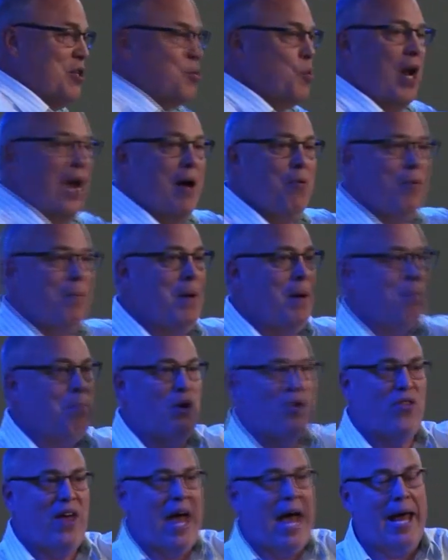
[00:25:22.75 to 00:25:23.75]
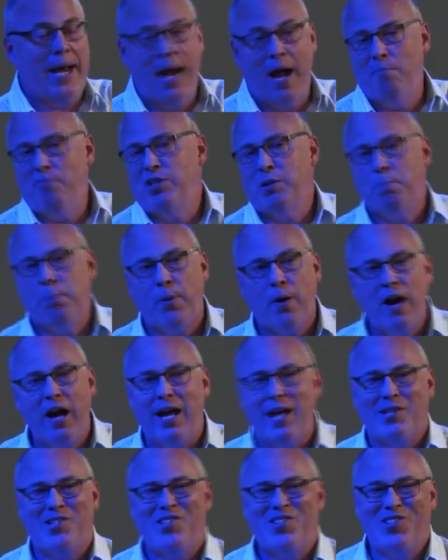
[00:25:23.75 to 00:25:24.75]
When I remember that, I'm
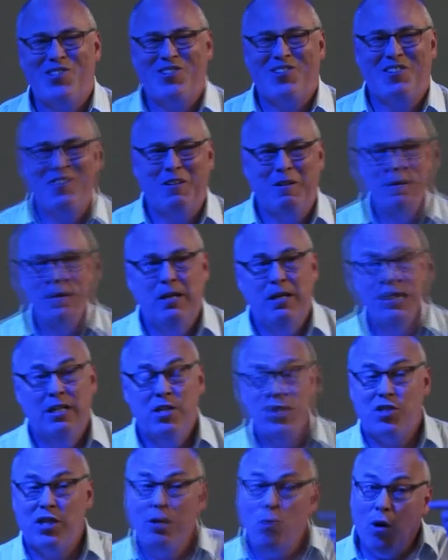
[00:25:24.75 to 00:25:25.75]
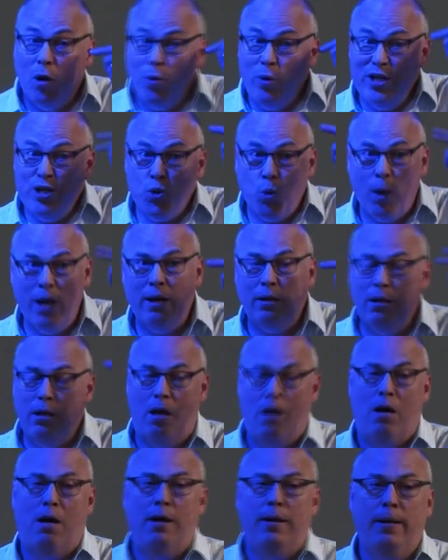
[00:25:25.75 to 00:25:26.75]
depressed. See, what we dwell
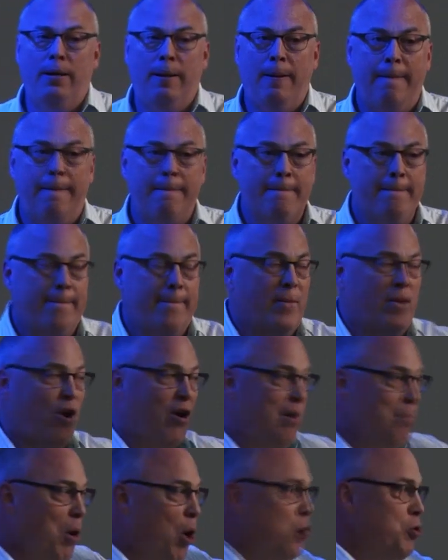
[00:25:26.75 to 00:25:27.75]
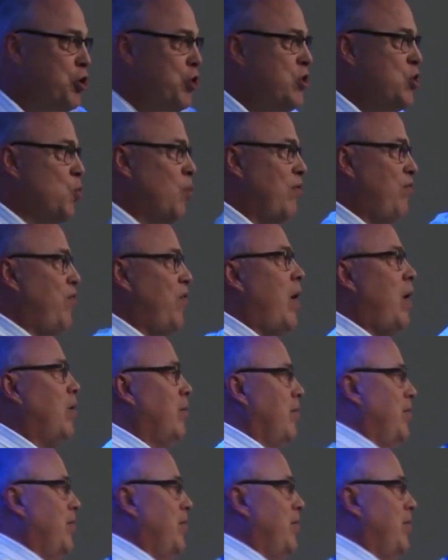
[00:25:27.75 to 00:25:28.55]
on, our emotions will follow